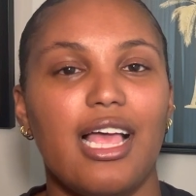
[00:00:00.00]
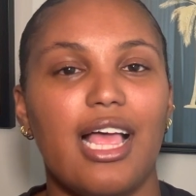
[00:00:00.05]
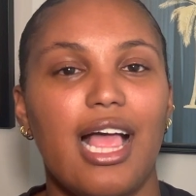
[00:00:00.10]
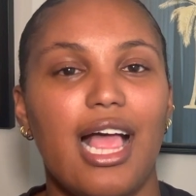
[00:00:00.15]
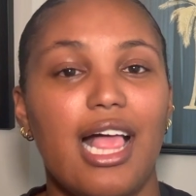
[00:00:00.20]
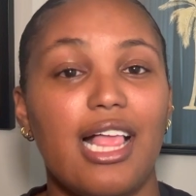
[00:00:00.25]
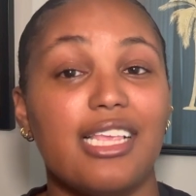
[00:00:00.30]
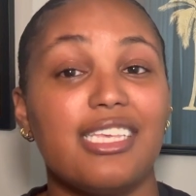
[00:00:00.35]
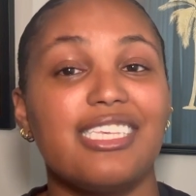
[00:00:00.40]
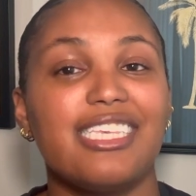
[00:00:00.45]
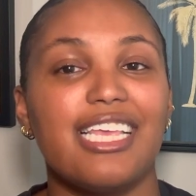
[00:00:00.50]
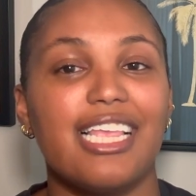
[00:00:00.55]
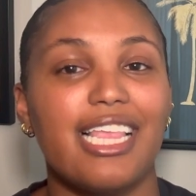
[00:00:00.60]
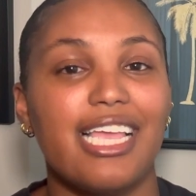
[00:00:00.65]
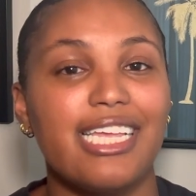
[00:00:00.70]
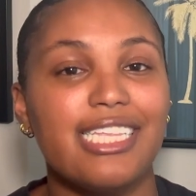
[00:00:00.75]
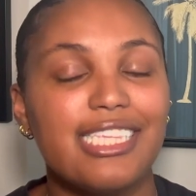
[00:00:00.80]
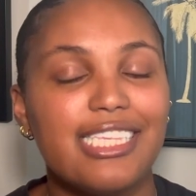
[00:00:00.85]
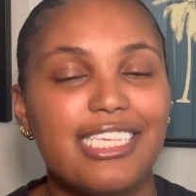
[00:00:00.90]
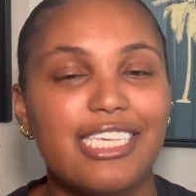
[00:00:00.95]
El
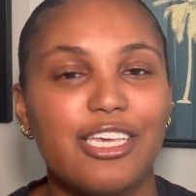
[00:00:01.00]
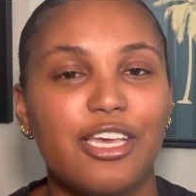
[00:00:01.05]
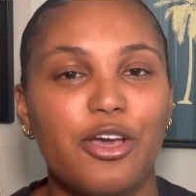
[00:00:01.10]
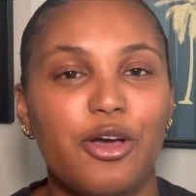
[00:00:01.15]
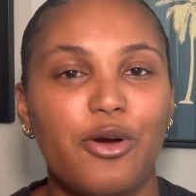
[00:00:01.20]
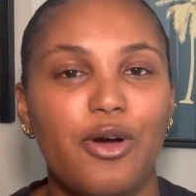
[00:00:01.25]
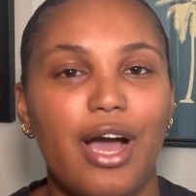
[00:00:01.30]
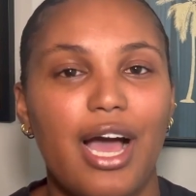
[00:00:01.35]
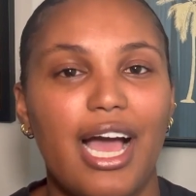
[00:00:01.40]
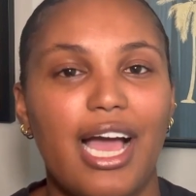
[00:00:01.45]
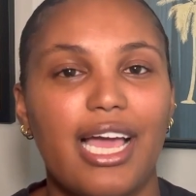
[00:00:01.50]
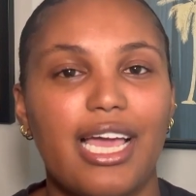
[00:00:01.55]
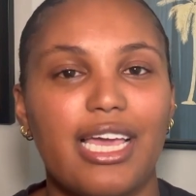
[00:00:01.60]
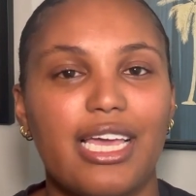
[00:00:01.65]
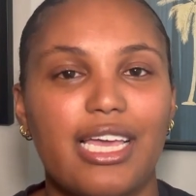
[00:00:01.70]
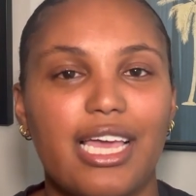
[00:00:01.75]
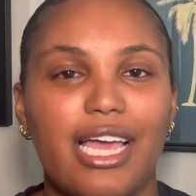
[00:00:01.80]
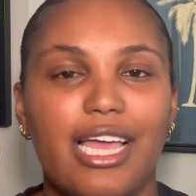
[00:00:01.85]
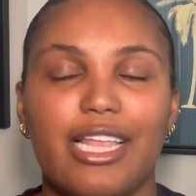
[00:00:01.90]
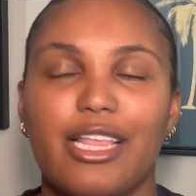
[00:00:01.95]
Silencio
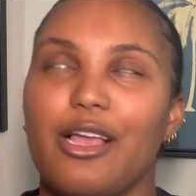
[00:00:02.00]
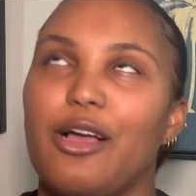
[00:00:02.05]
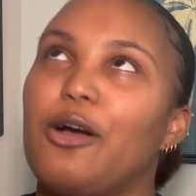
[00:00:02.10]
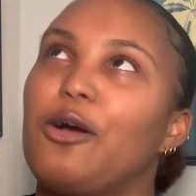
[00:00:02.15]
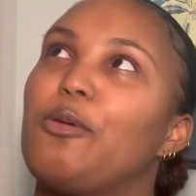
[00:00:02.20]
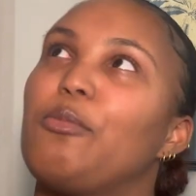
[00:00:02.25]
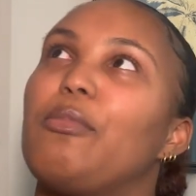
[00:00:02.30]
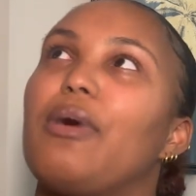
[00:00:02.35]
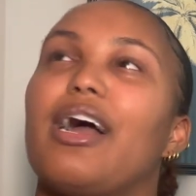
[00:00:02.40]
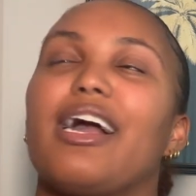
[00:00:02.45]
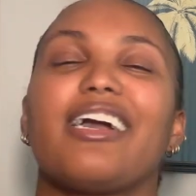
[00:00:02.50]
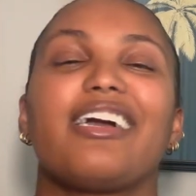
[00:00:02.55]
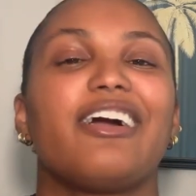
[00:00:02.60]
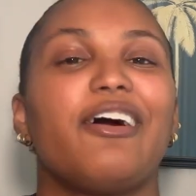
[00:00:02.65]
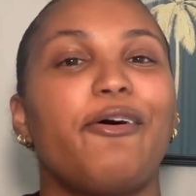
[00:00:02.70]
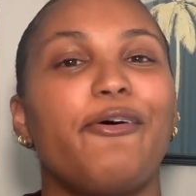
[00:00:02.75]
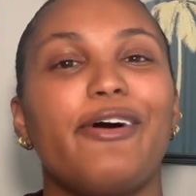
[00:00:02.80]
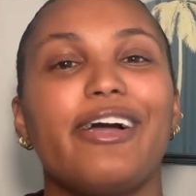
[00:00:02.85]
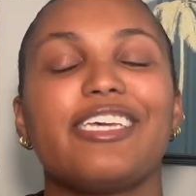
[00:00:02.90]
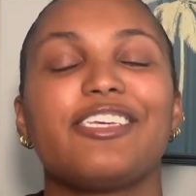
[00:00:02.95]
hike, and oh my
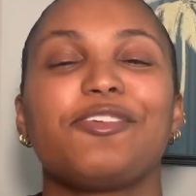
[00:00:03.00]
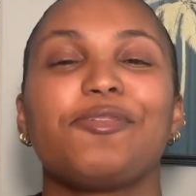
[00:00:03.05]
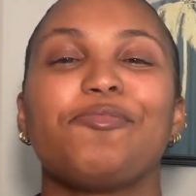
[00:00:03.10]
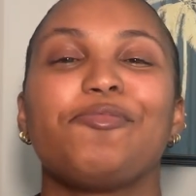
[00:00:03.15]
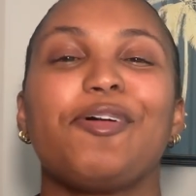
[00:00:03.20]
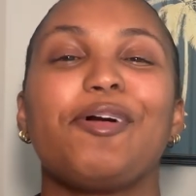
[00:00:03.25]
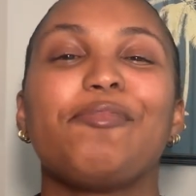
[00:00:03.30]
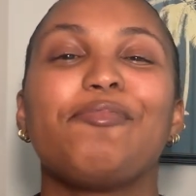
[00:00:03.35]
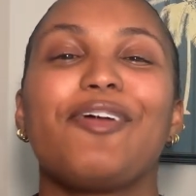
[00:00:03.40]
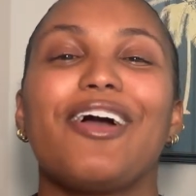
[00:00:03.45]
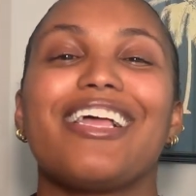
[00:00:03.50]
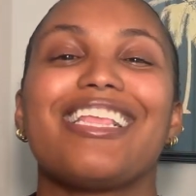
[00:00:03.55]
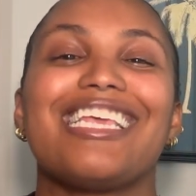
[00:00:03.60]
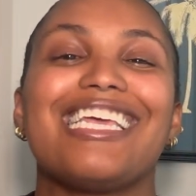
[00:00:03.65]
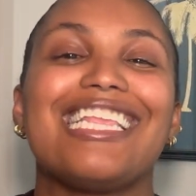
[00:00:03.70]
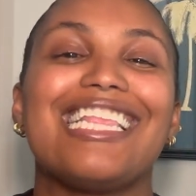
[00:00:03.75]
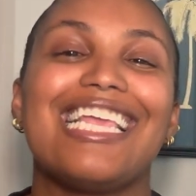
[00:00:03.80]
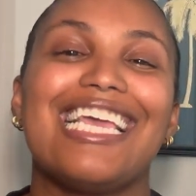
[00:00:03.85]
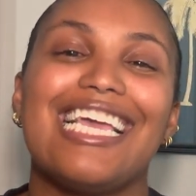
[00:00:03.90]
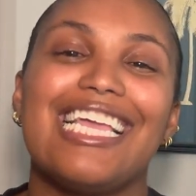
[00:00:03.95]
gosh, my body
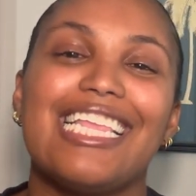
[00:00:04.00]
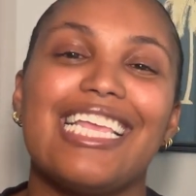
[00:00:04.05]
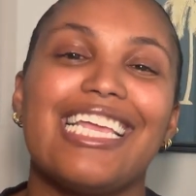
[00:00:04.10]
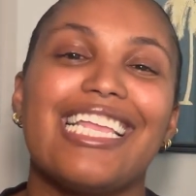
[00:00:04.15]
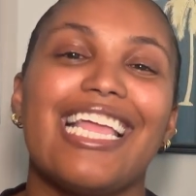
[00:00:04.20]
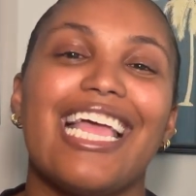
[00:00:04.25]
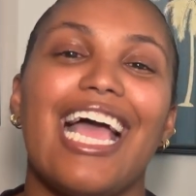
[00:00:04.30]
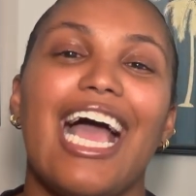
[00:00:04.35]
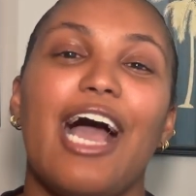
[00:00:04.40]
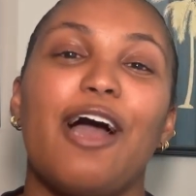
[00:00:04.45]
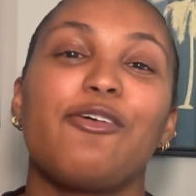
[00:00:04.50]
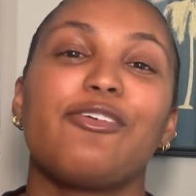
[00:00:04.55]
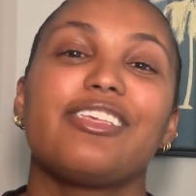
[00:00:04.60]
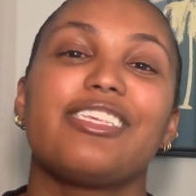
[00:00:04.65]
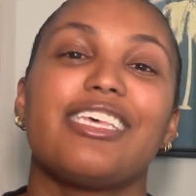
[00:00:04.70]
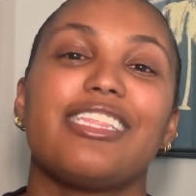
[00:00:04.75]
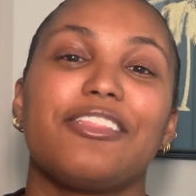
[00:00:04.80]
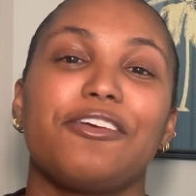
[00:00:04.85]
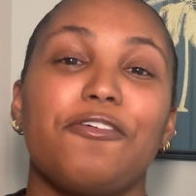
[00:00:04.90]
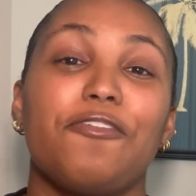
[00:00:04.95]
needed it. I was
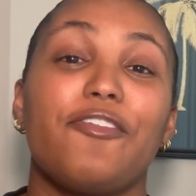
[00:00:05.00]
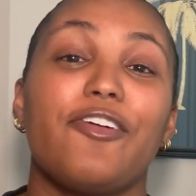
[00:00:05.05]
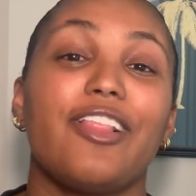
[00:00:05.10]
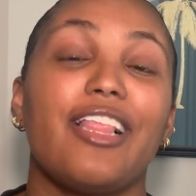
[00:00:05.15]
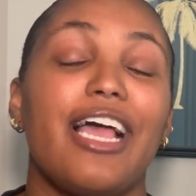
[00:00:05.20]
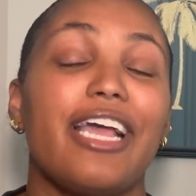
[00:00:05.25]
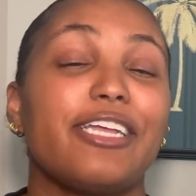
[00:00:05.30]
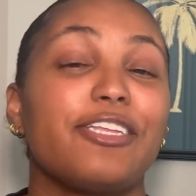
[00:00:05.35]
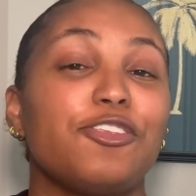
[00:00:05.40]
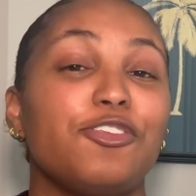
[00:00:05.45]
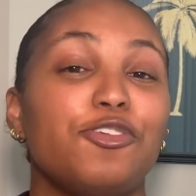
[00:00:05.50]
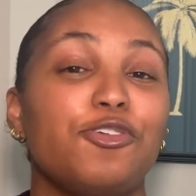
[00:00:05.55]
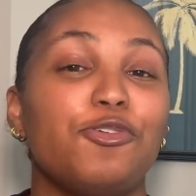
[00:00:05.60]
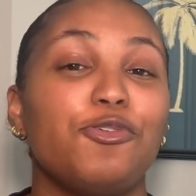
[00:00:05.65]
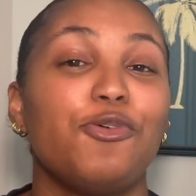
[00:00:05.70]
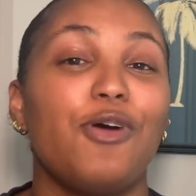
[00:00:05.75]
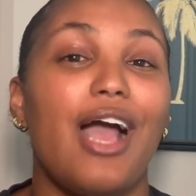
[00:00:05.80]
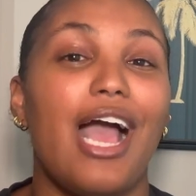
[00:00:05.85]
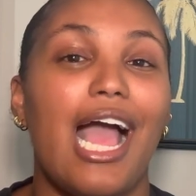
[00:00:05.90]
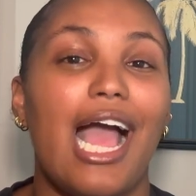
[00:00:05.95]
in there for like
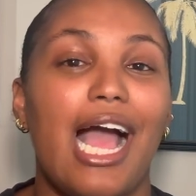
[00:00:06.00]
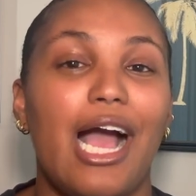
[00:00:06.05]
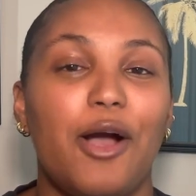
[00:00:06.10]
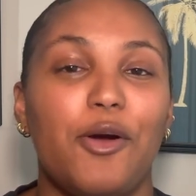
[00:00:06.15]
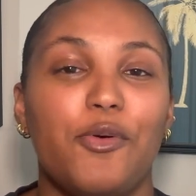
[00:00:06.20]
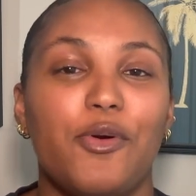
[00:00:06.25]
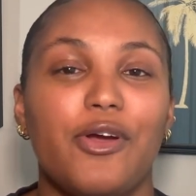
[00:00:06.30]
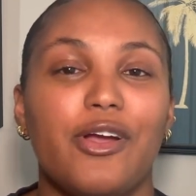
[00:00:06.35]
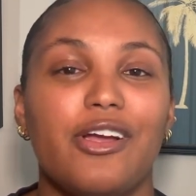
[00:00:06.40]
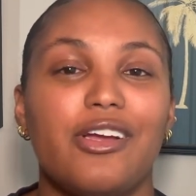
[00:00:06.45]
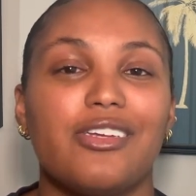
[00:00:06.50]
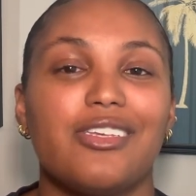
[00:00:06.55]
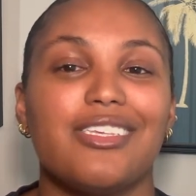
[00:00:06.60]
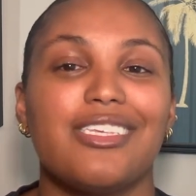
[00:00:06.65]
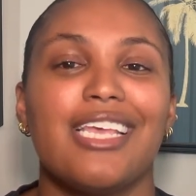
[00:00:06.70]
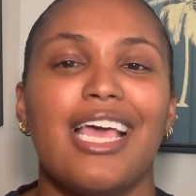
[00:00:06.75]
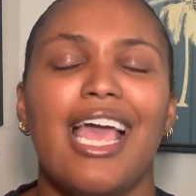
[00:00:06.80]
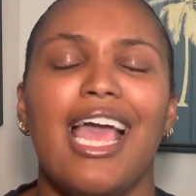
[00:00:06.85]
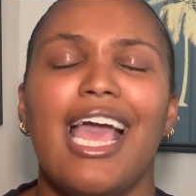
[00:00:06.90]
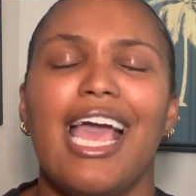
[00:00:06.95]
2 hours,
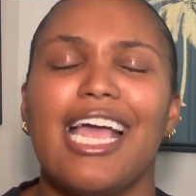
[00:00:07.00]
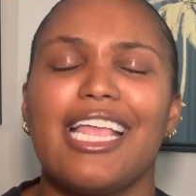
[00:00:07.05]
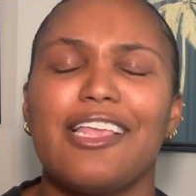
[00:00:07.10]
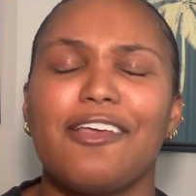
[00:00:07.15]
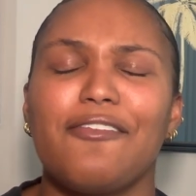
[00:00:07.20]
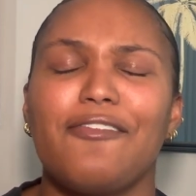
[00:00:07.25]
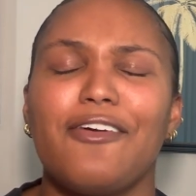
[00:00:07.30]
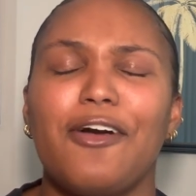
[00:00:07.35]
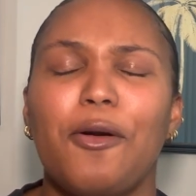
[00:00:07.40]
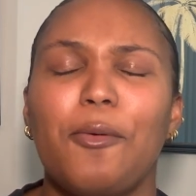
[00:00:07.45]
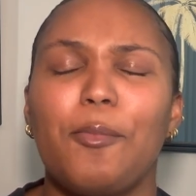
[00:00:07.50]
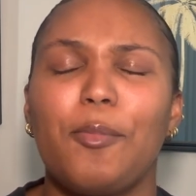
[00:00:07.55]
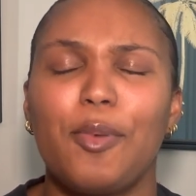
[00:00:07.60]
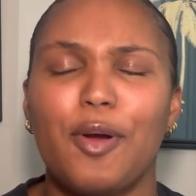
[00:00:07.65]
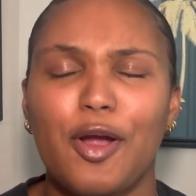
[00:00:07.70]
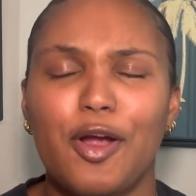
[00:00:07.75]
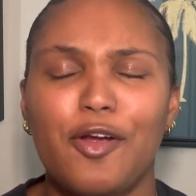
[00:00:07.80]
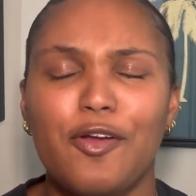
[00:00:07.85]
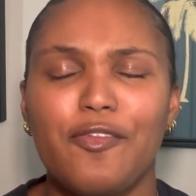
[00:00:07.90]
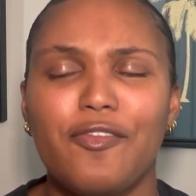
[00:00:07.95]
and it felt
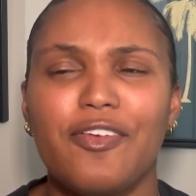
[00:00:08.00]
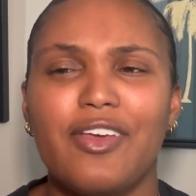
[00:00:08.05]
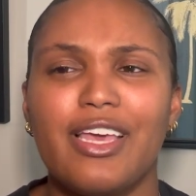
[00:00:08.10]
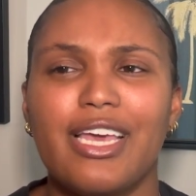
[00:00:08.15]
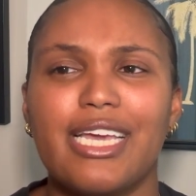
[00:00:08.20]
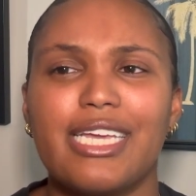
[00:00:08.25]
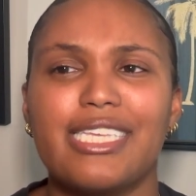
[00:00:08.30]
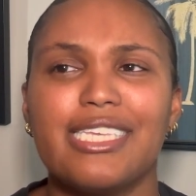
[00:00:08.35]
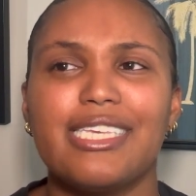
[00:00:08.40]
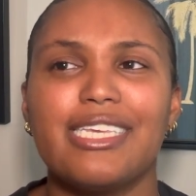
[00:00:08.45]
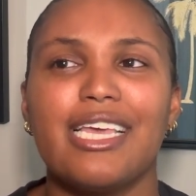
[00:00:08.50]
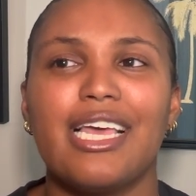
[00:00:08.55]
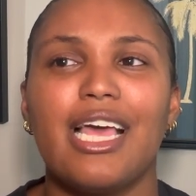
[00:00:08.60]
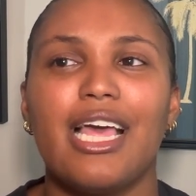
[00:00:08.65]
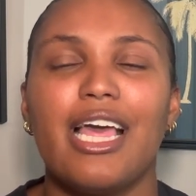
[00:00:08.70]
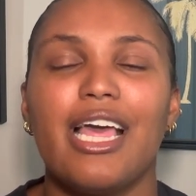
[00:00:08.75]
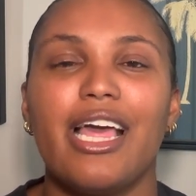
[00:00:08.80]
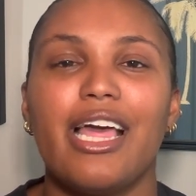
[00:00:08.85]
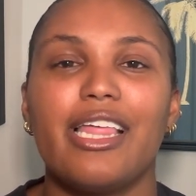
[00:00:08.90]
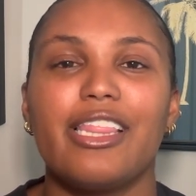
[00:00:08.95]
perfect.
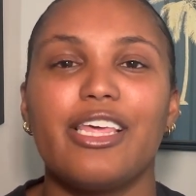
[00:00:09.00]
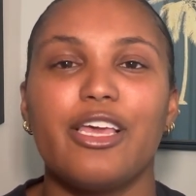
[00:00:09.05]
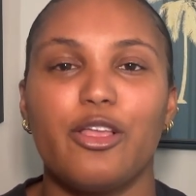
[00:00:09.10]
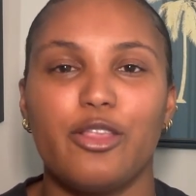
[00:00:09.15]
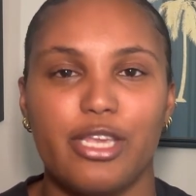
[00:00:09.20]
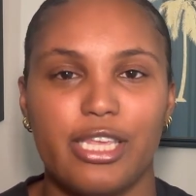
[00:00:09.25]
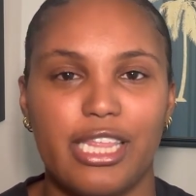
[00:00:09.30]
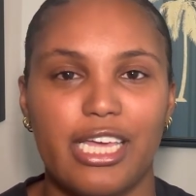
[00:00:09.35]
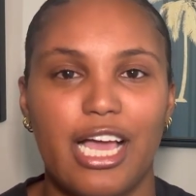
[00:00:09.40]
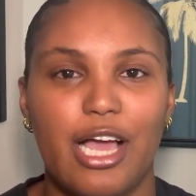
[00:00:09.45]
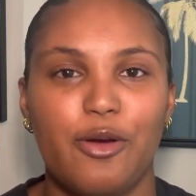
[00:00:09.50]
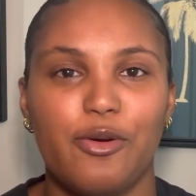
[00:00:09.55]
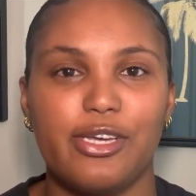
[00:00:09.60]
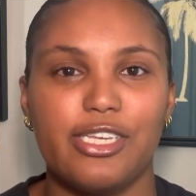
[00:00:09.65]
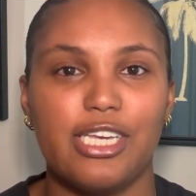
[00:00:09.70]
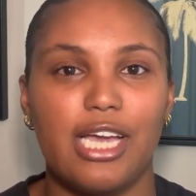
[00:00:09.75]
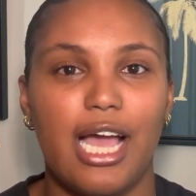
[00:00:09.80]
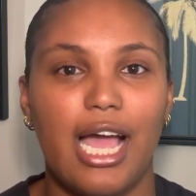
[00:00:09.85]
The only thing I wish I